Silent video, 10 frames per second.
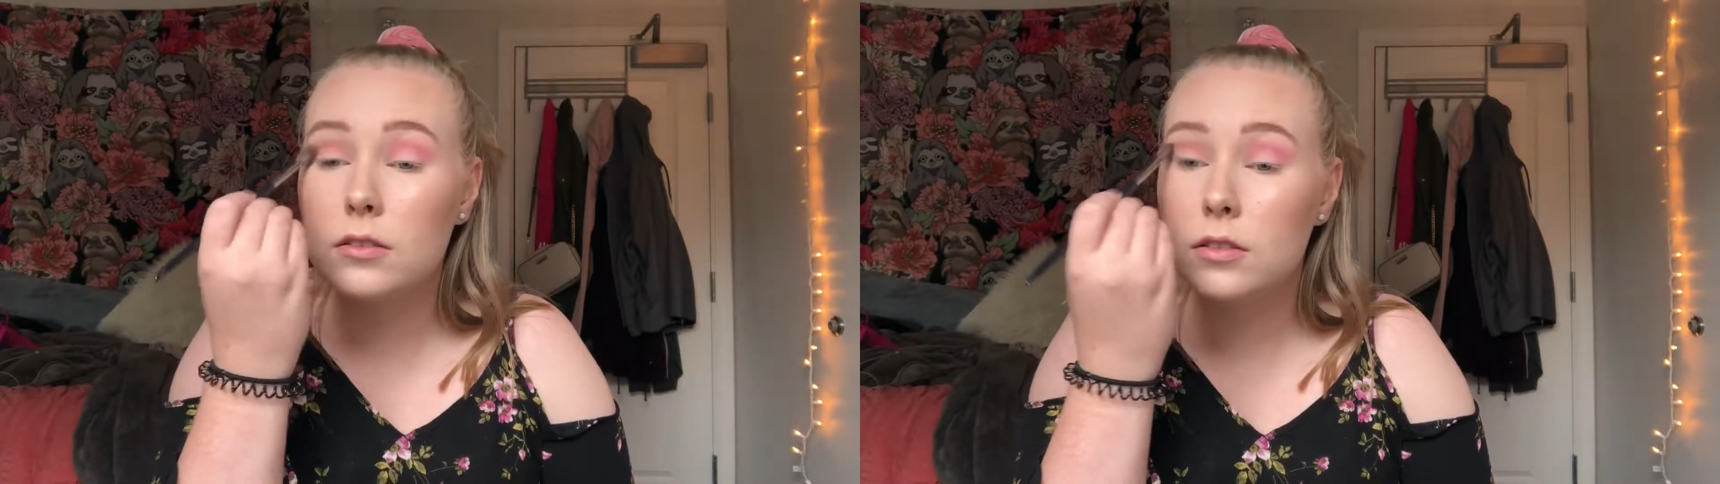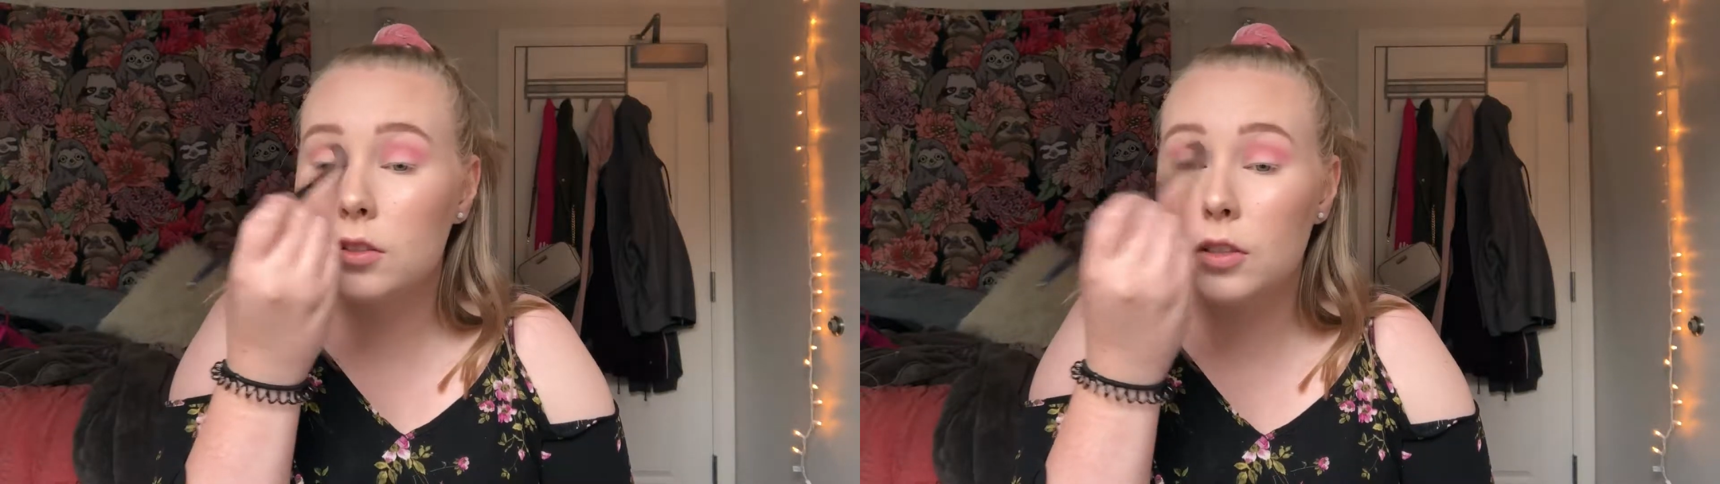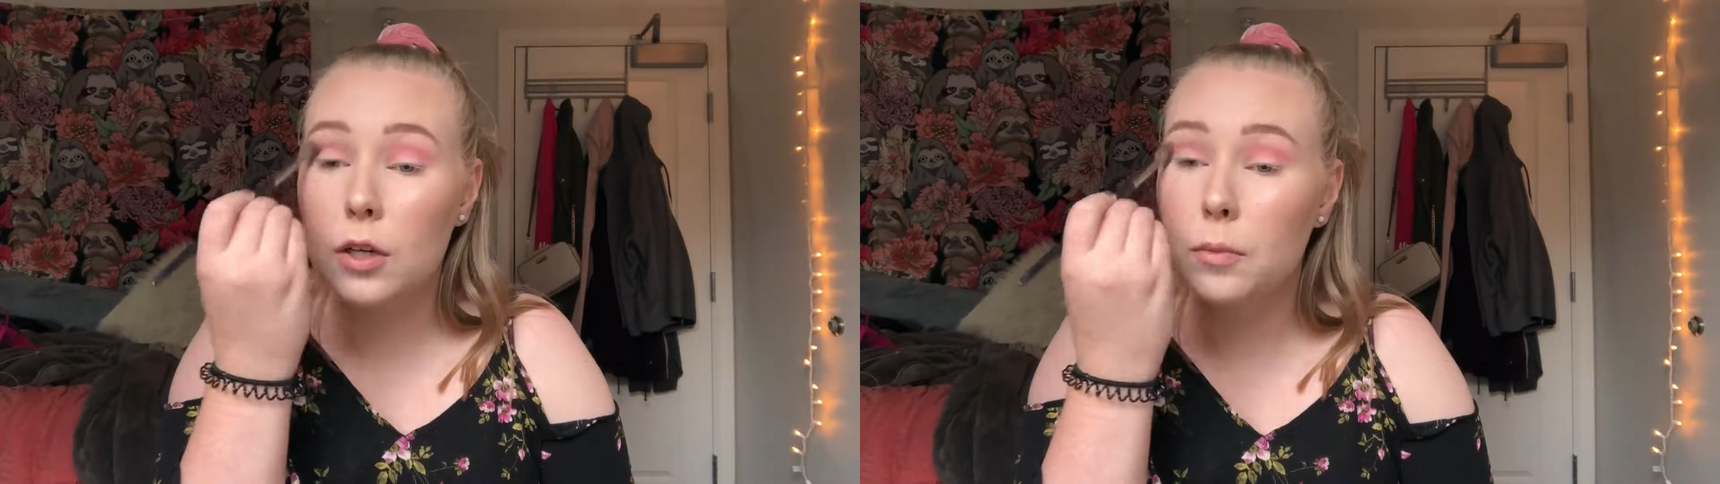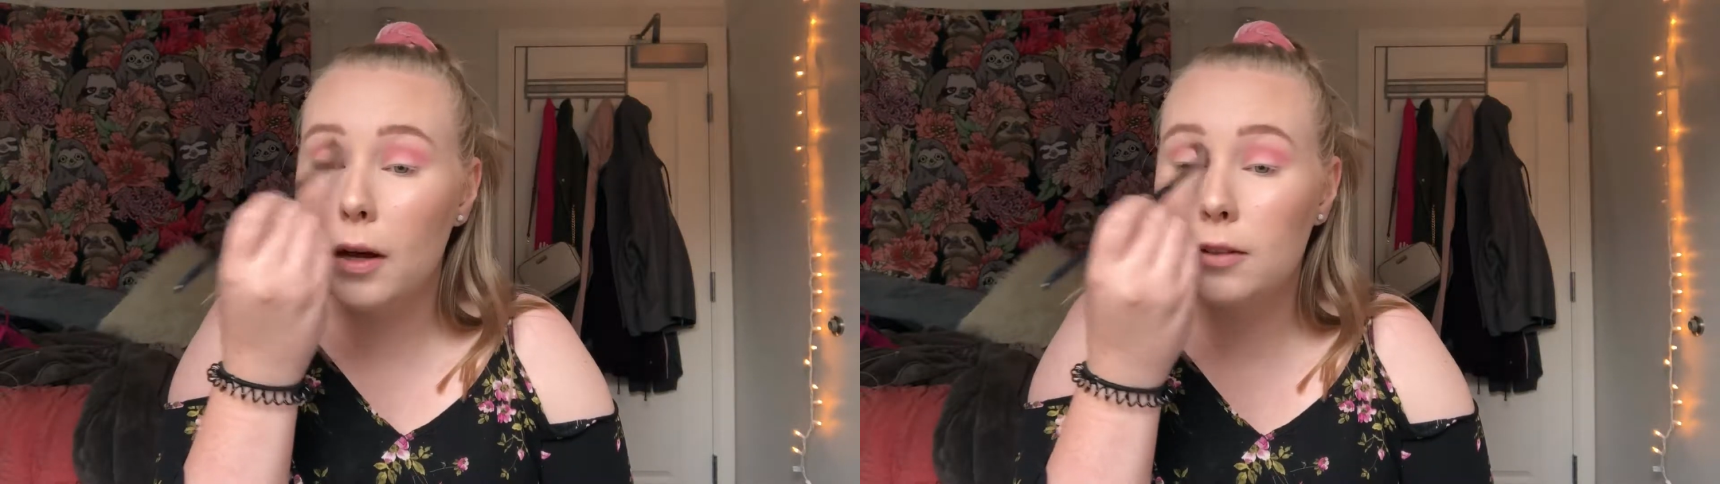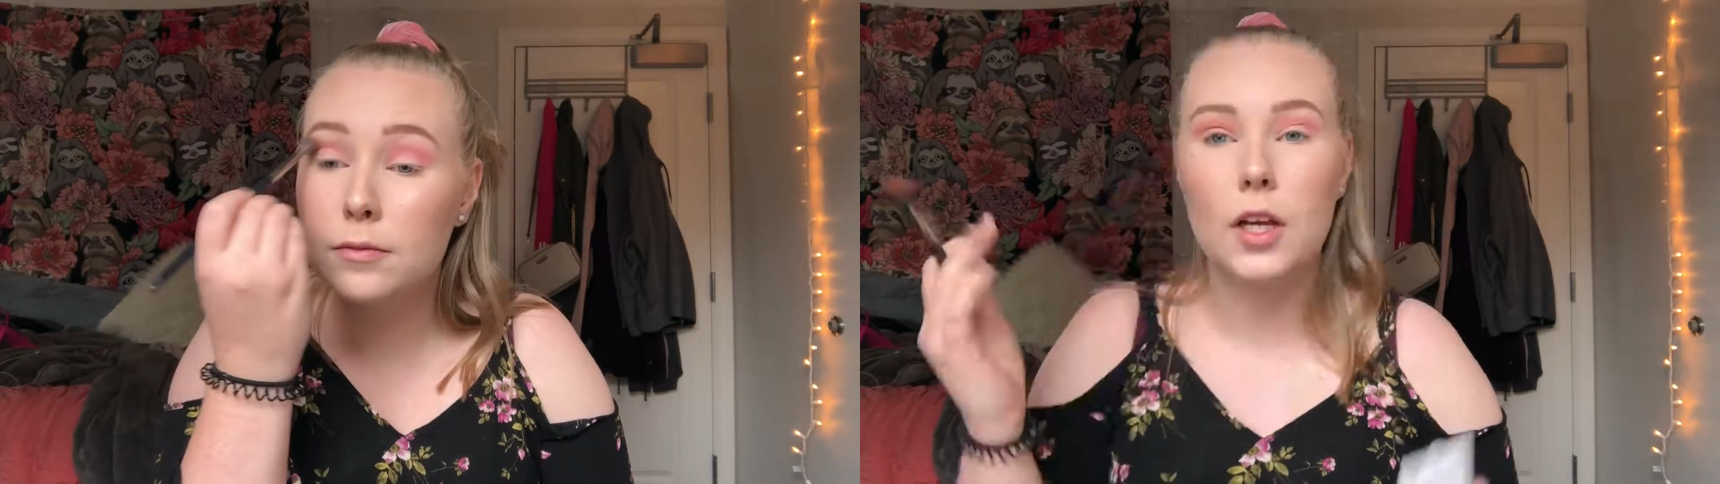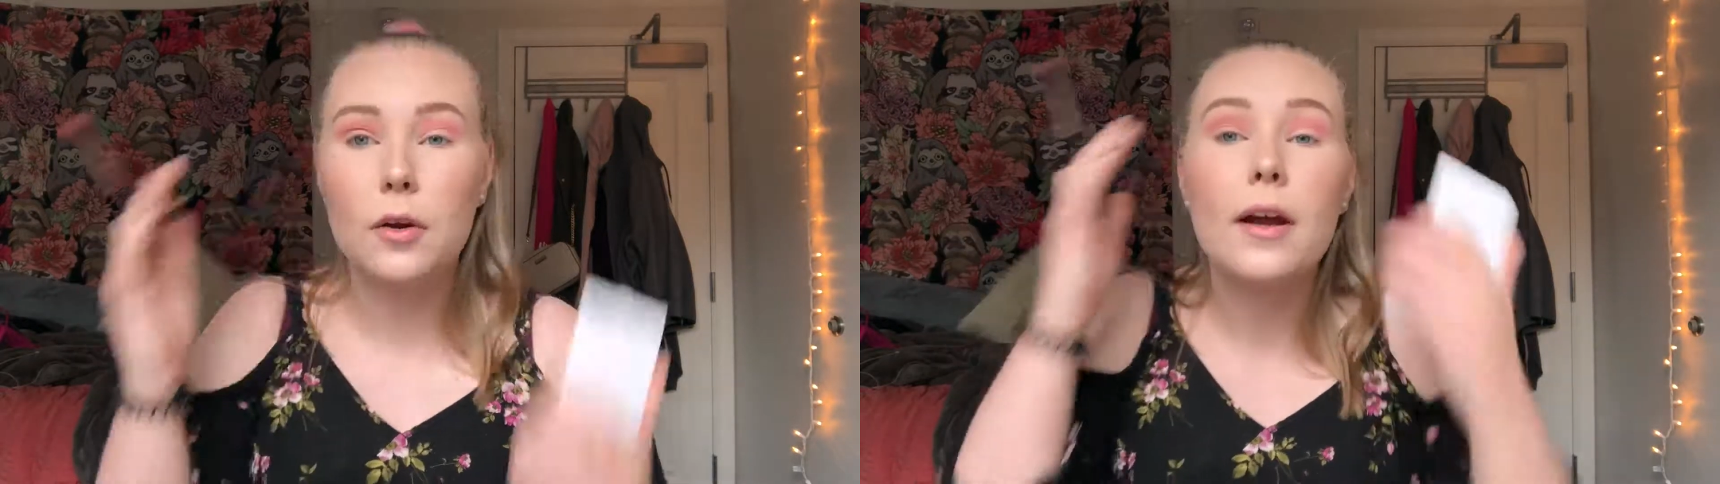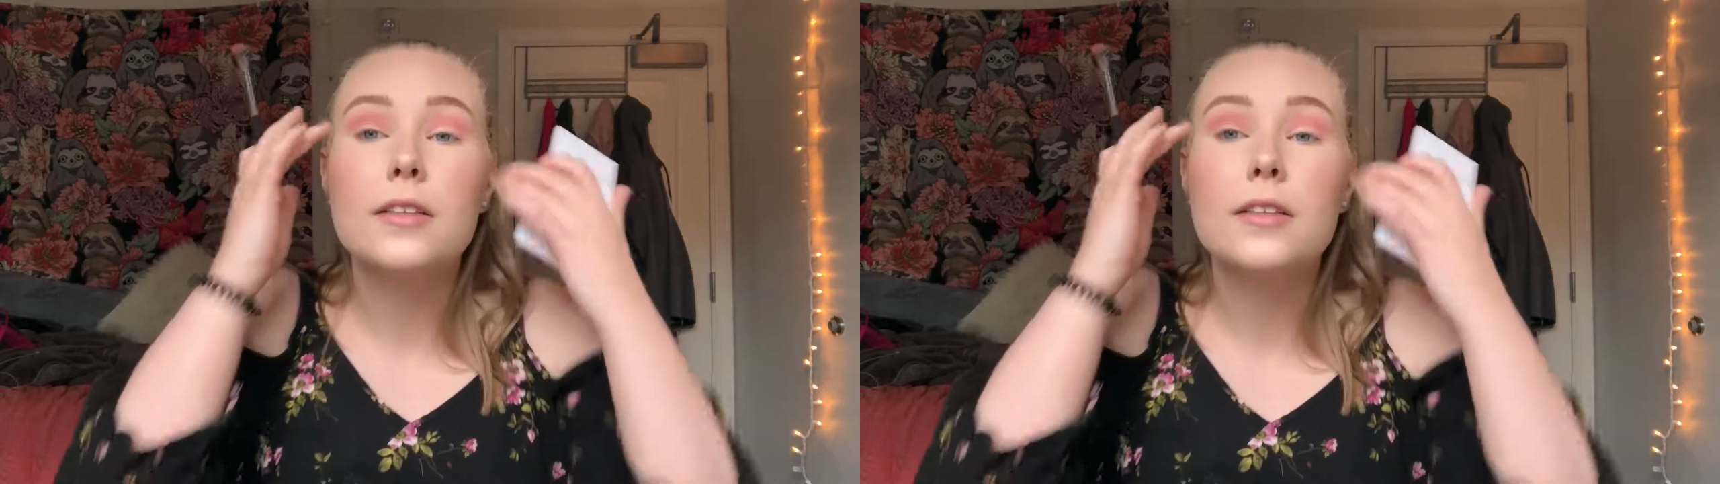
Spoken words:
so well. Okay,